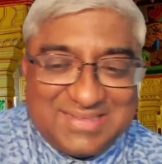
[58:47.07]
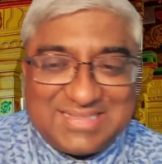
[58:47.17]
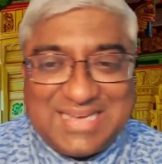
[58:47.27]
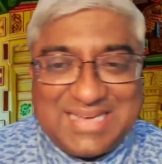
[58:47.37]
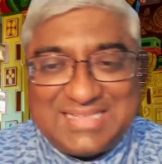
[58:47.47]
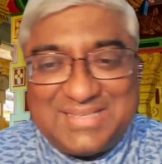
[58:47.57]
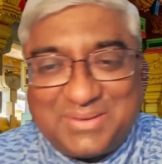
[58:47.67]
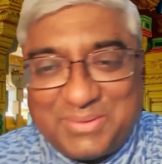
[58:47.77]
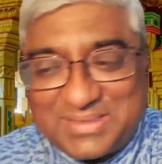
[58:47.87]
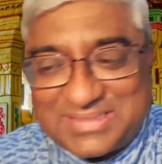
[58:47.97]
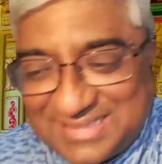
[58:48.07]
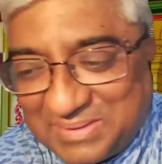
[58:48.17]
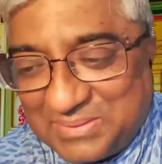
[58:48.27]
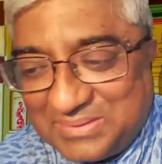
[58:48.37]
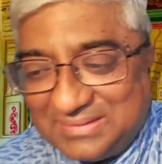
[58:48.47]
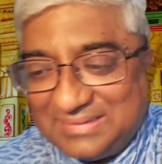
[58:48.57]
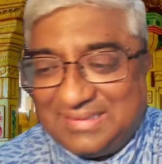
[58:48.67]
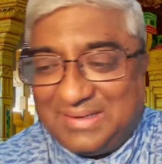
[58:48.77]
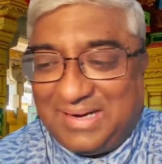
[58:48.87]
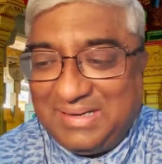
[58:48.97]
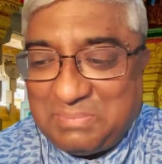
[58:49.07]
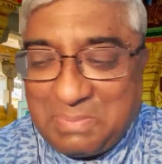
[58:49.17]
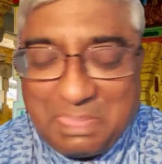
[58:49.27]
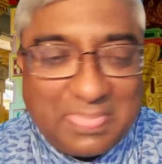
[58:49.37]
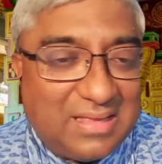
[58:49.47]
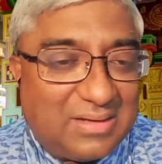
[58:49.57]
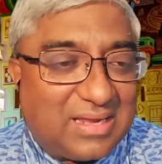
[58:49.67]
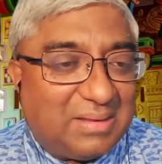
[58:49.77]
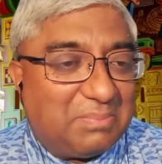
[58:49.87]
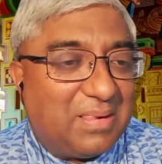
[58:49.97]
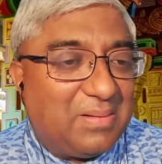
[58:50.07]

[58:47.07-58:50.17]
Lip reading: Just answer the question, all right? Okay.